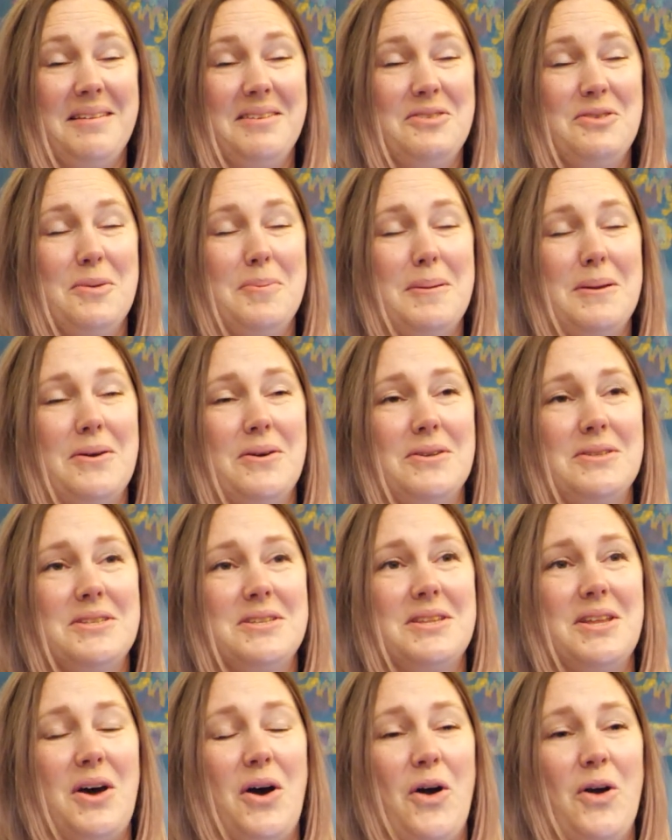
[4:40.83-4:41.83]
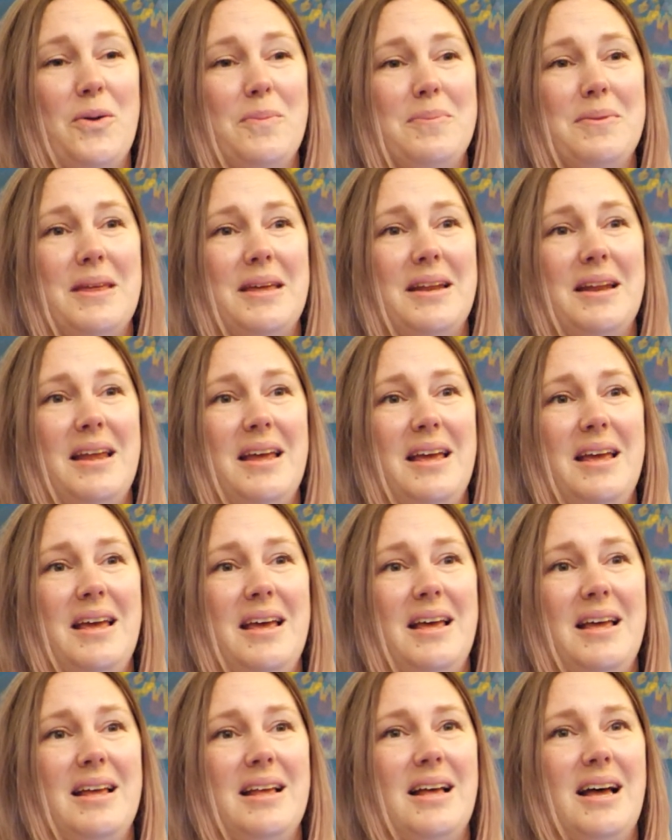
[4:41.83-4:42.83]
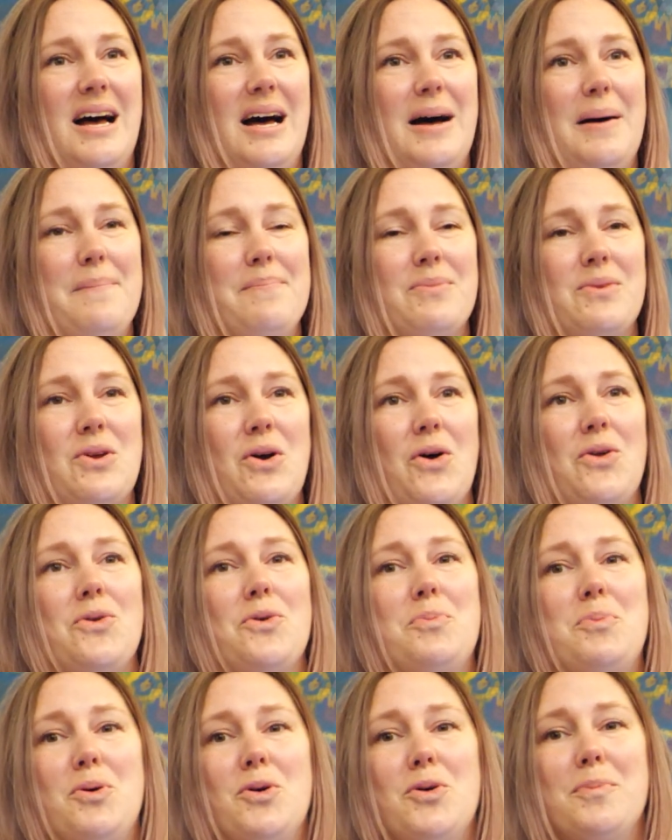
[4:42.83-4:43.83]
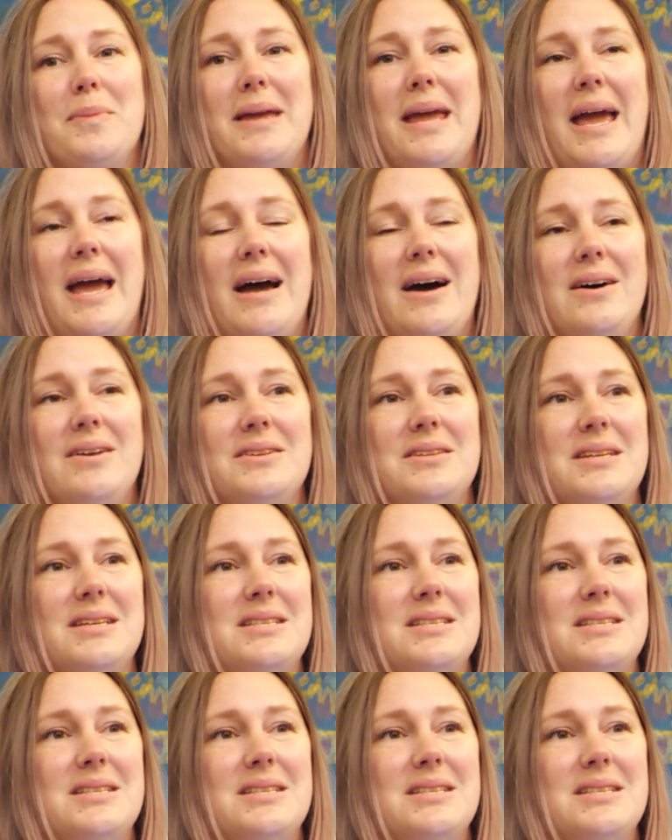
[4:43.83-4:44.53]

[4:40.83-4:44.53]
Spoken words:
gripping onto the hope that God will pull me out.